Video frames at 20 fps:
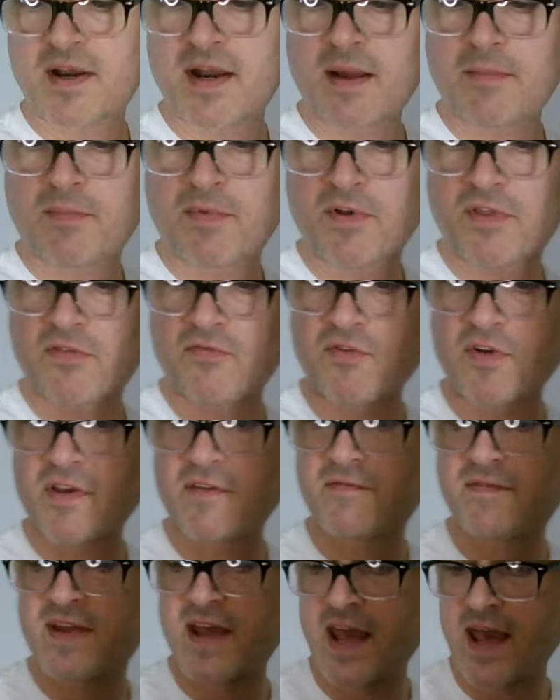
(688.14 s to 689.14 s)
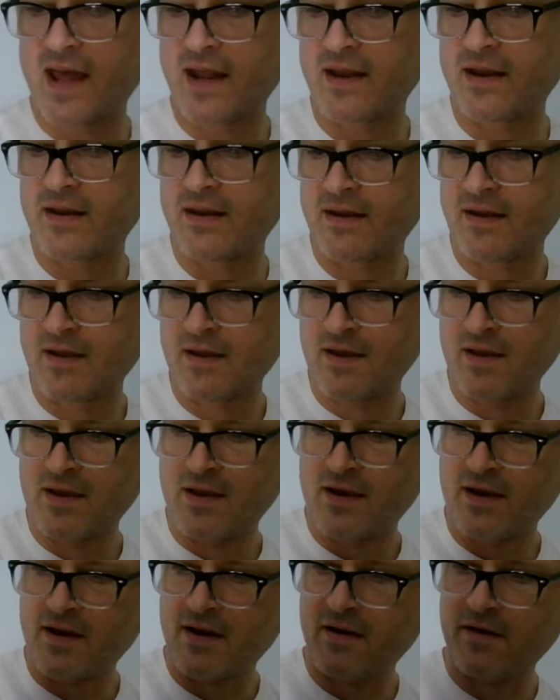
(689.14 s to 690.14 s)
number three of ten,
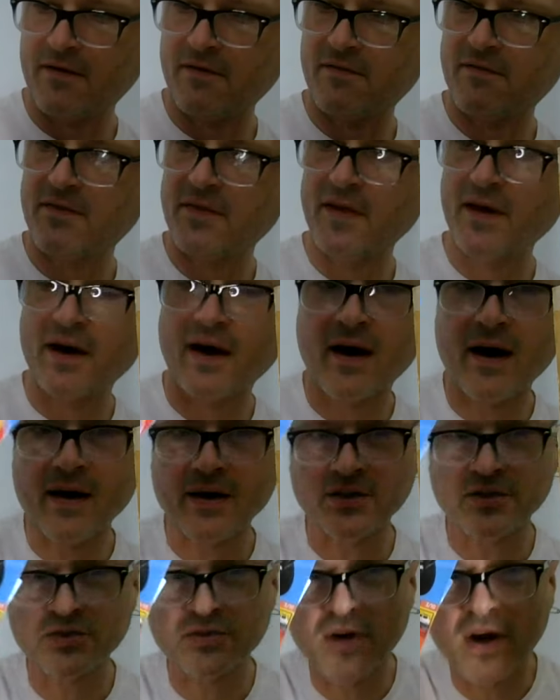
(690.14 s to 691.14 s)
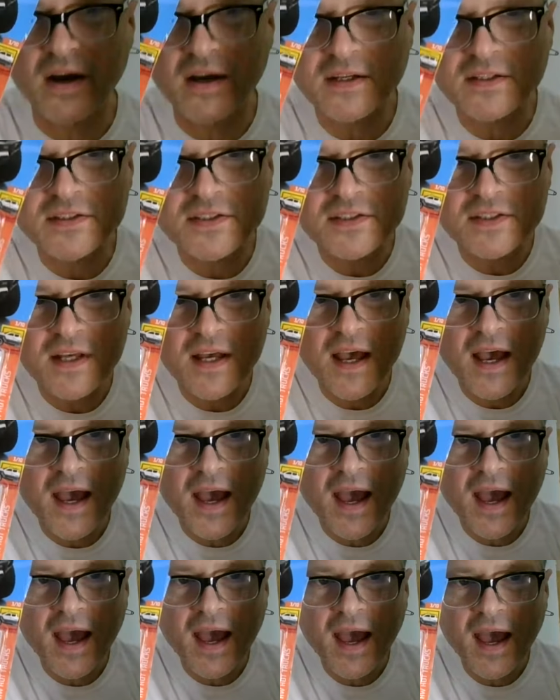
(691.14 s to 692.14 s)
of the hot trucks,
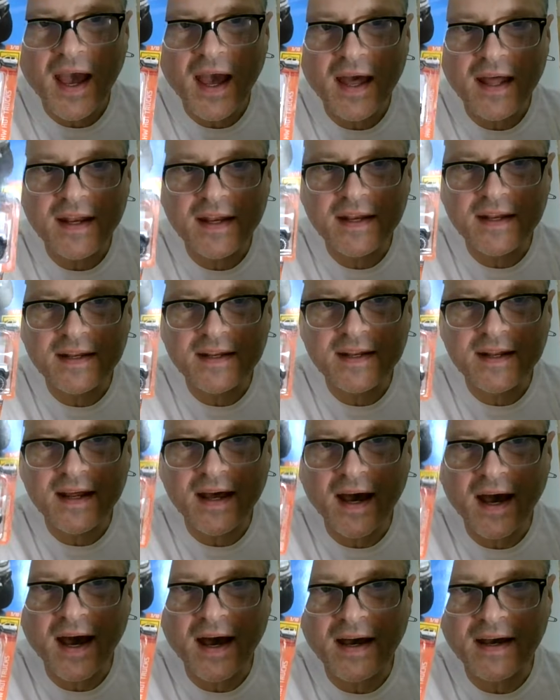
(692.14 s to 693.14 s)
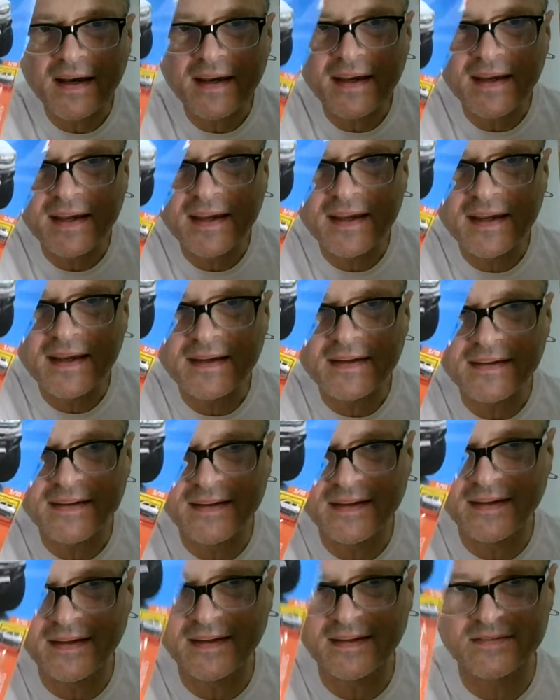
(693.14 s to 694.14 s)
and uh,
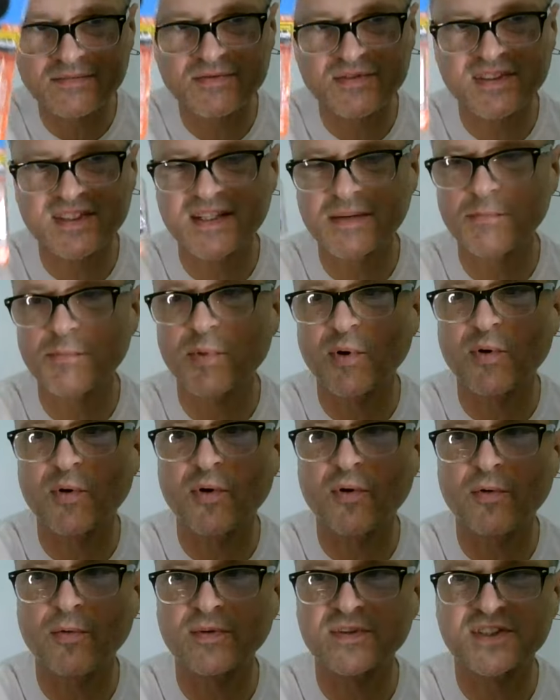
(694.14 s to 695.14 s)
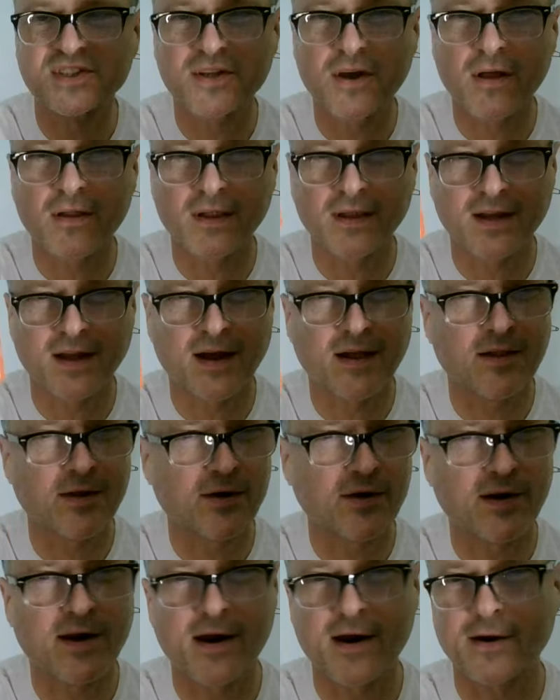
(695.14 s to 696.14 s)
simple solid color
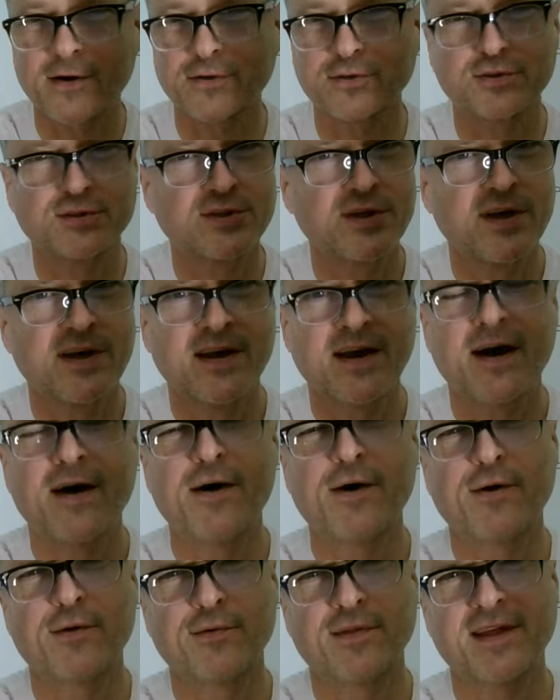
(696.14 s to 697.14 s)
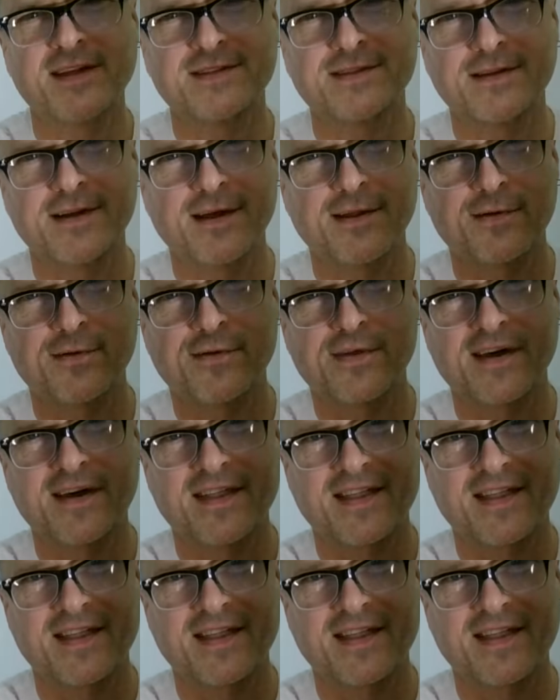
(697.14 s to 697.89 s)
cars. Oh, that's another thing